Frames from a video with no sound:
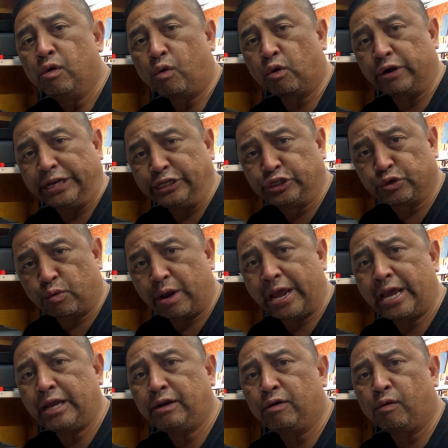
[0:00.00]
or a
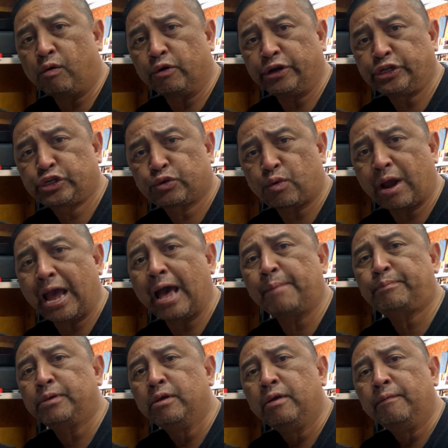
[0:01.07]
drain or a trap,